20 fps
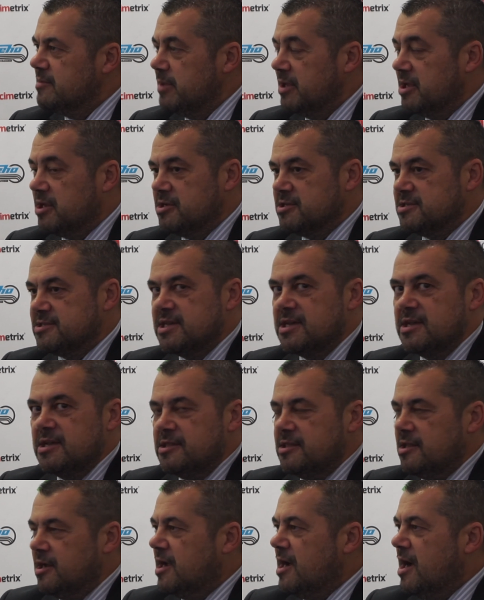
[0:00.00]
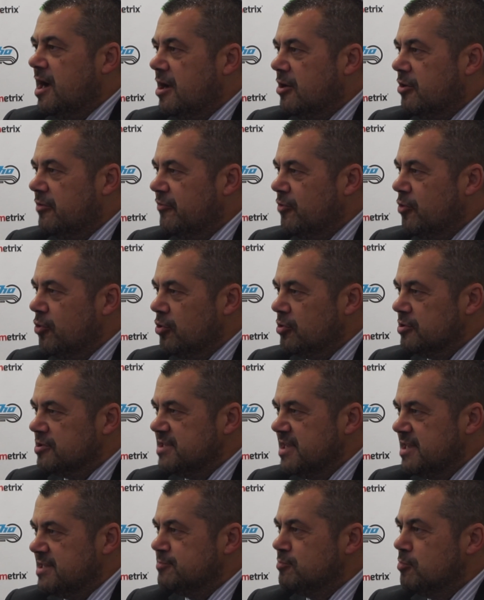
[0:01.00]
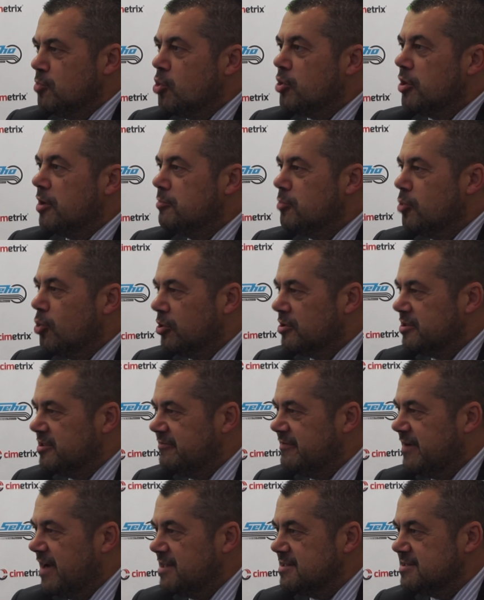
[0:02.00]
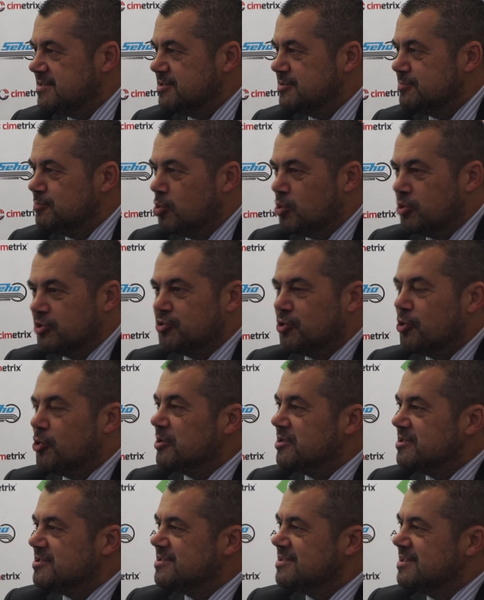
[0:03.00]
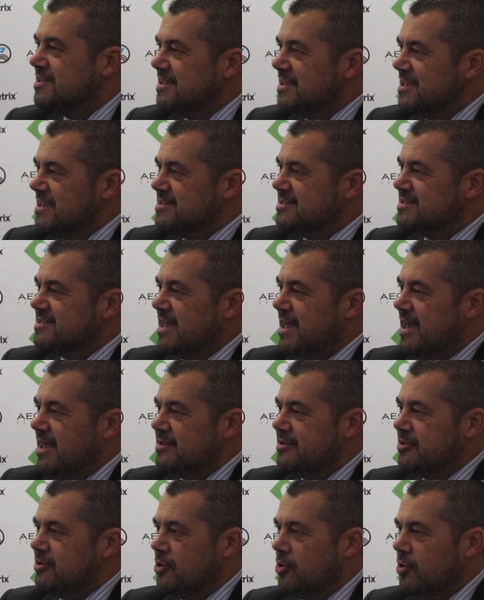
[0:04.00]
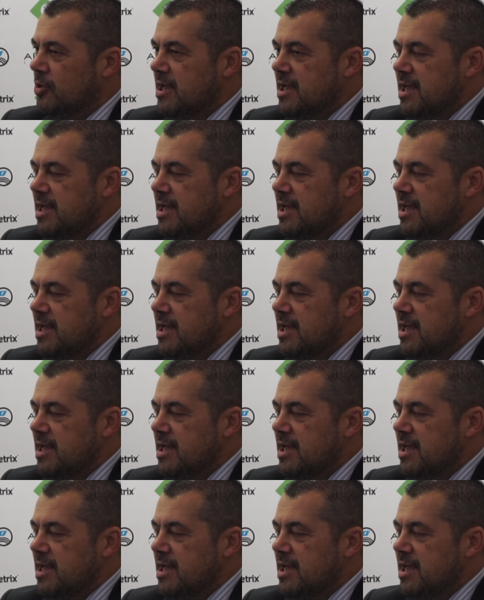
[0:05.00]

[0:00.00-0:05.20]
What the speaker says: because the car, of course, has more and more devices, more toys inside. You know,